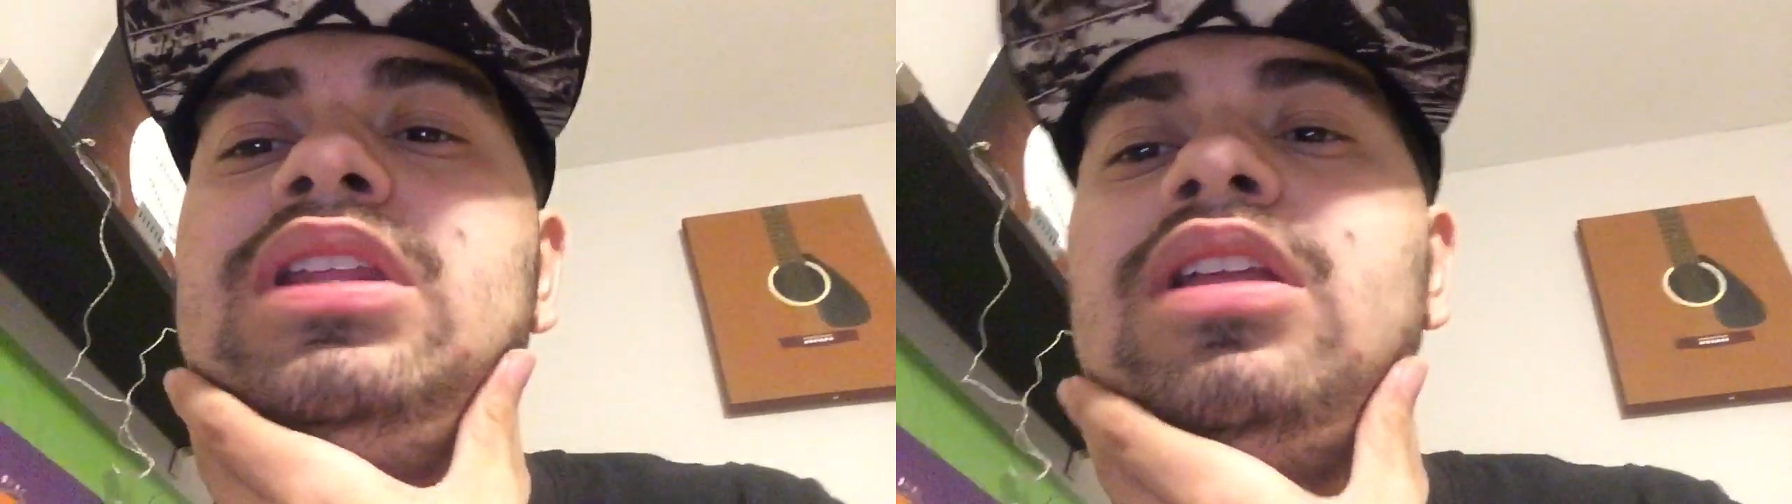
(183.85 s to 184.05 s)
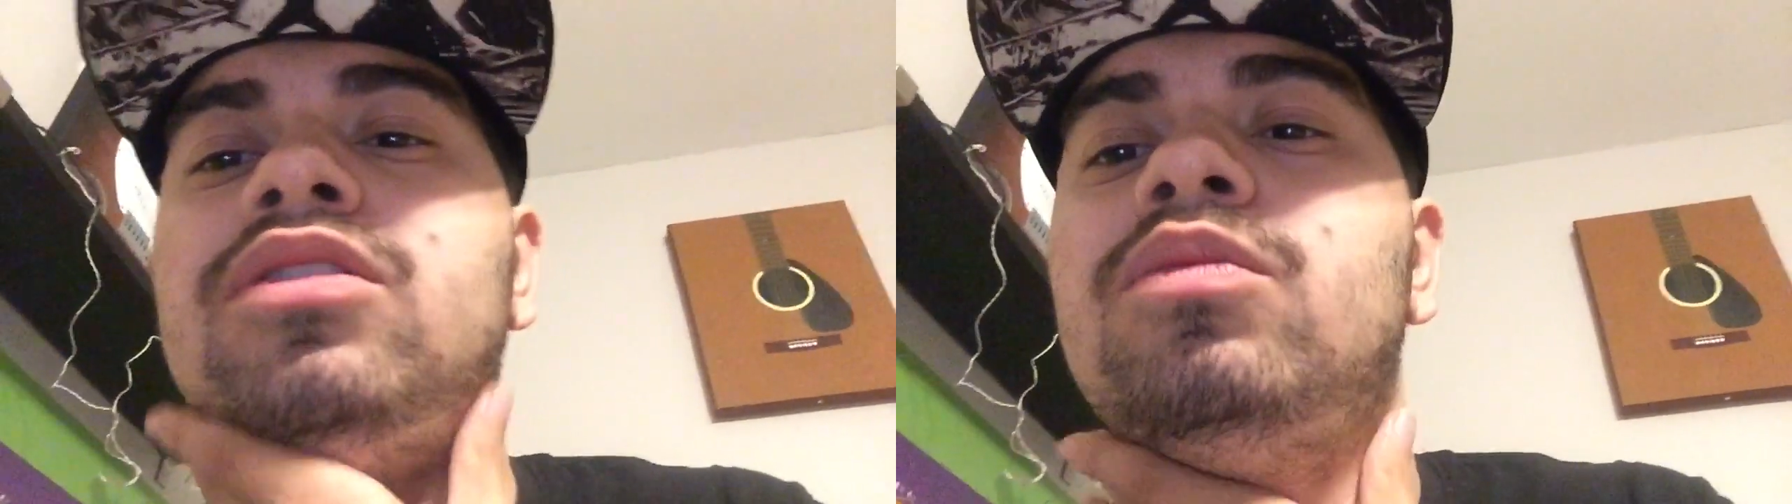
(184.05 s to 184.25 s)

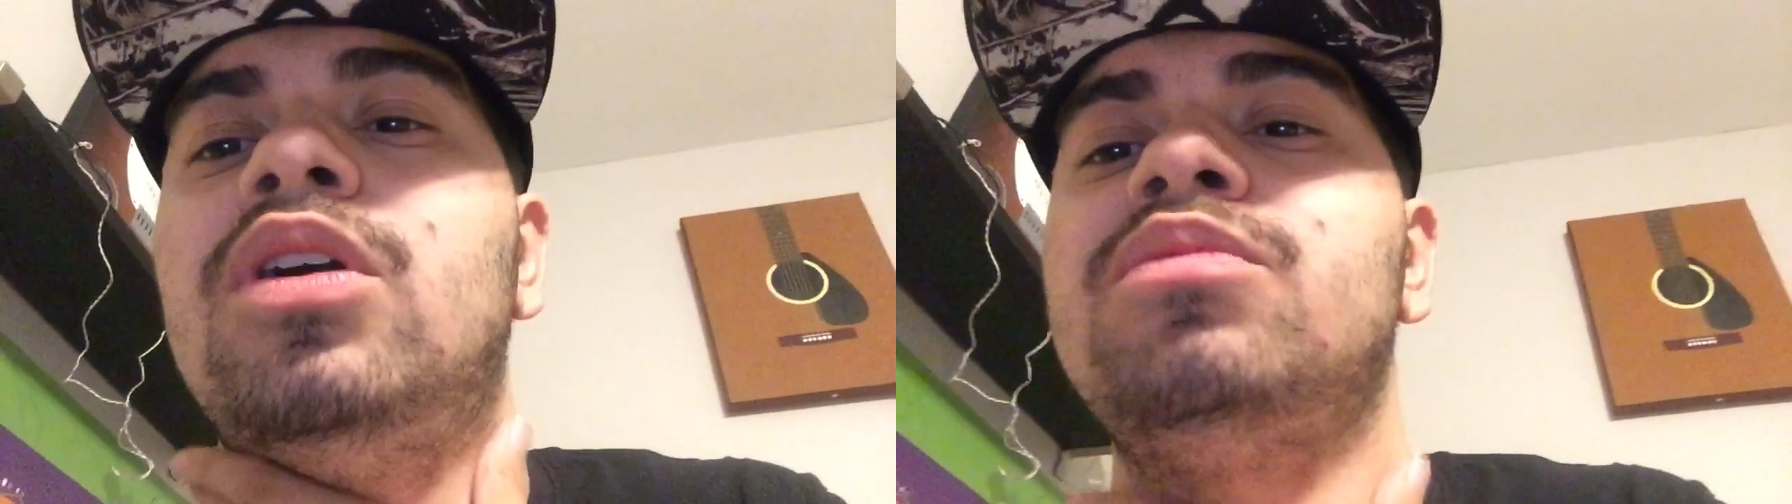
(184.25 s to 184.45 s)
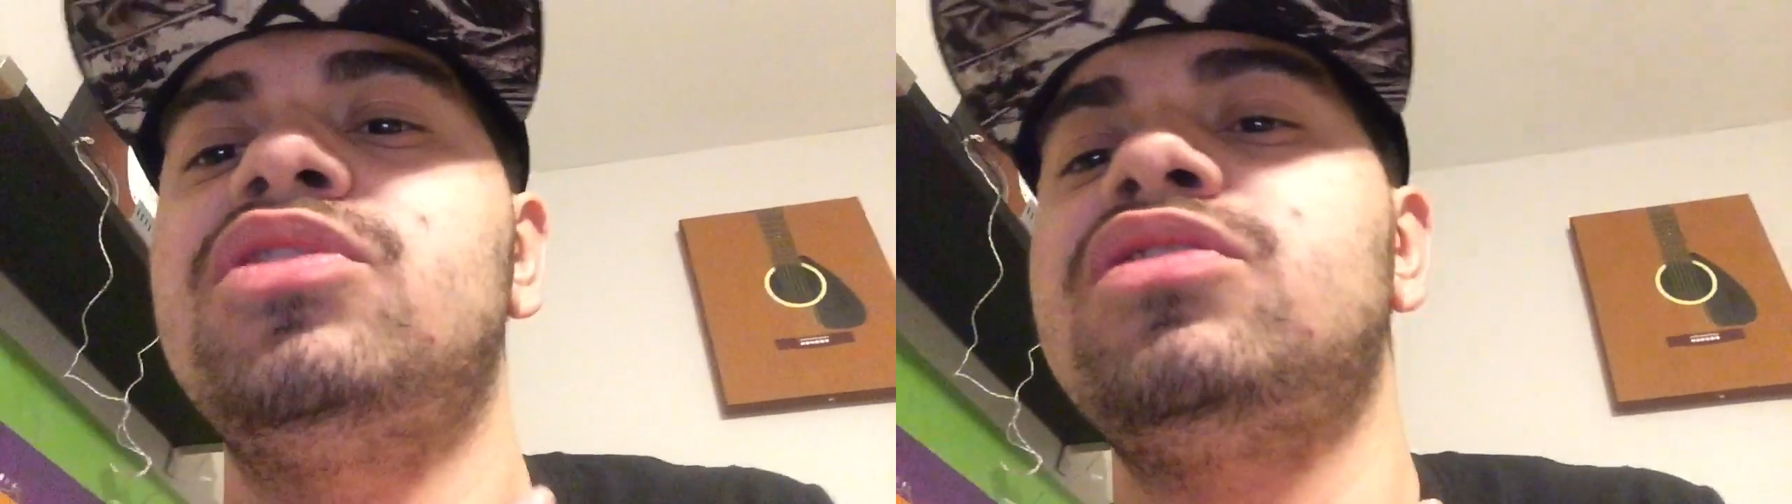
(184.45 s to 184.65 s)
That's
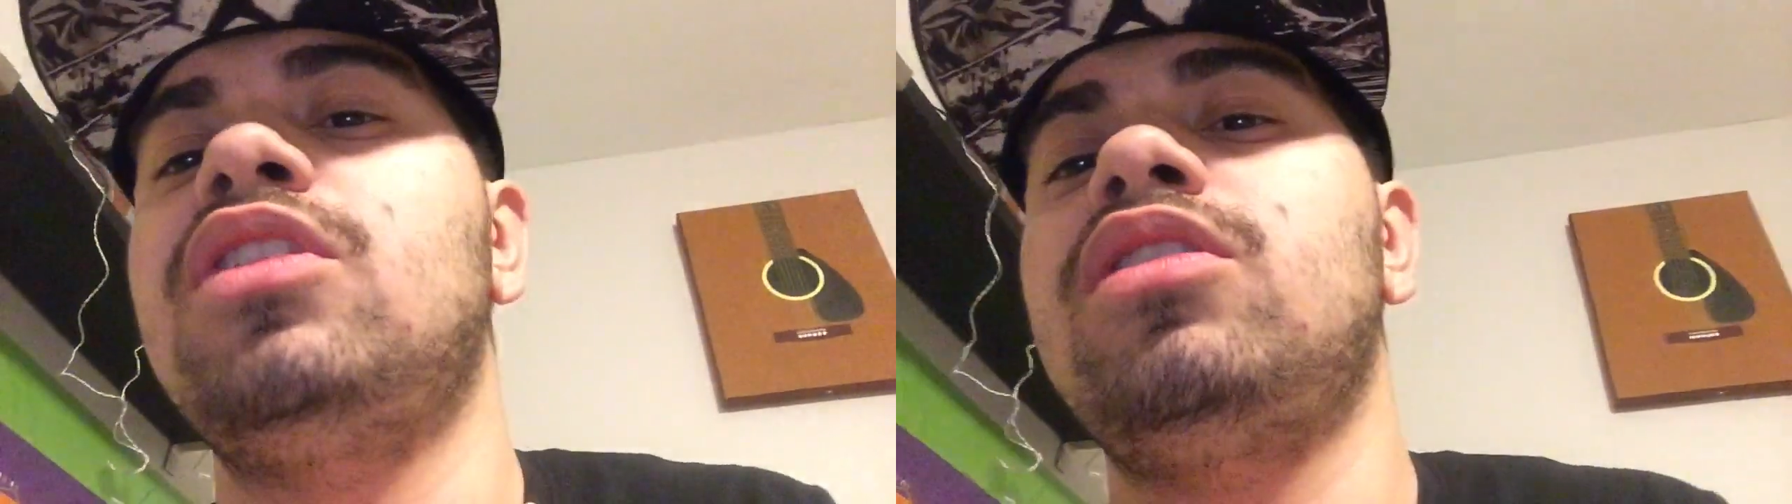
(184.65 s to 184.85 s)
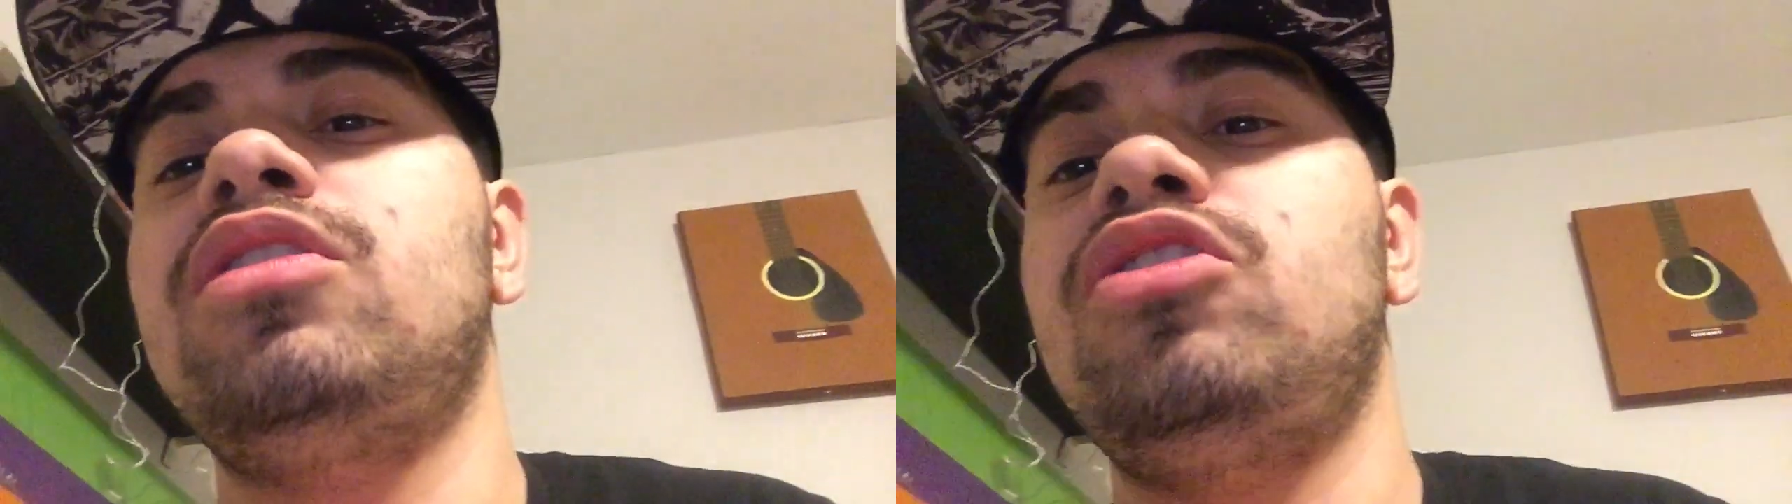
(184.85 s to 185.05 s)
why I'm
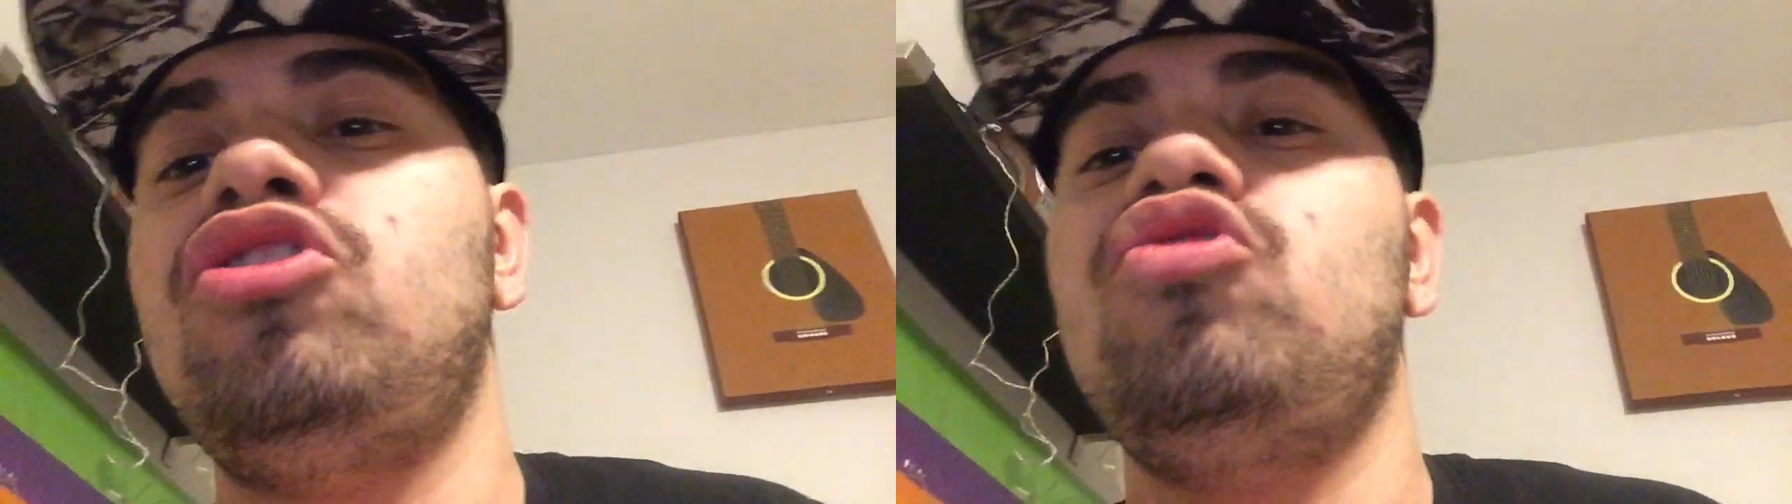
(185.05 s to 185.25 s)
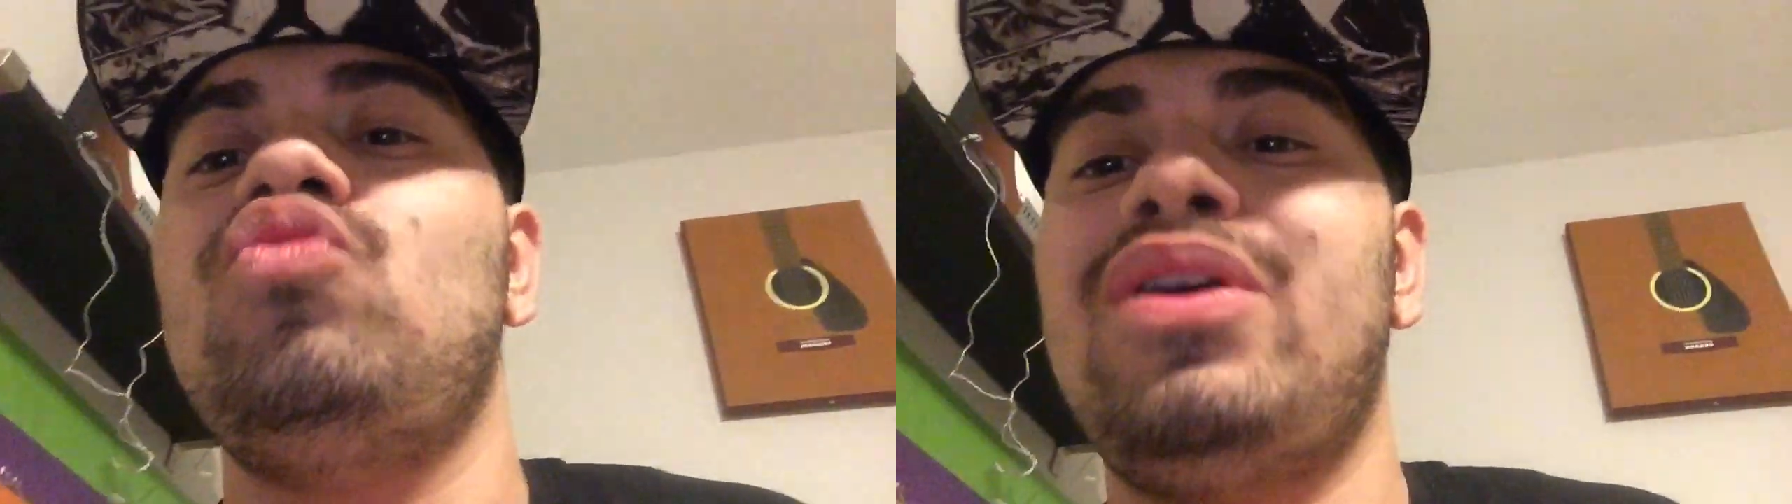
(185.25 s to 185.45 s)
starting to
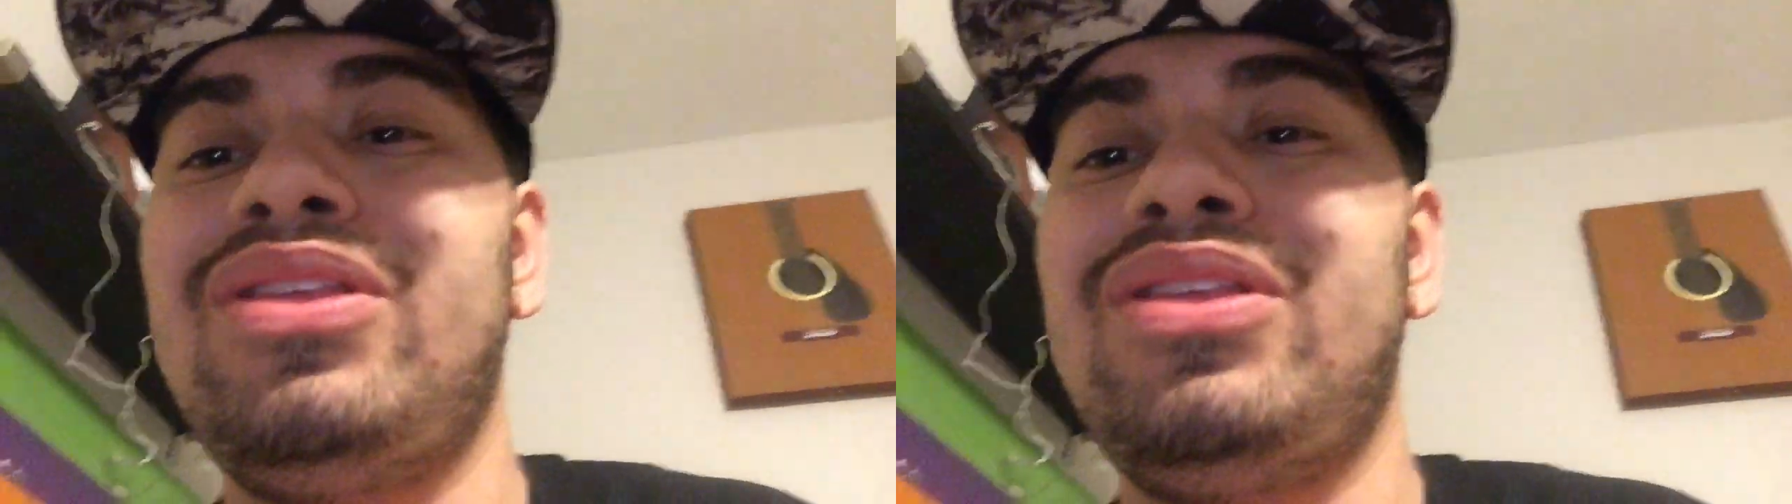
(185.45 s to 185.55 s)
do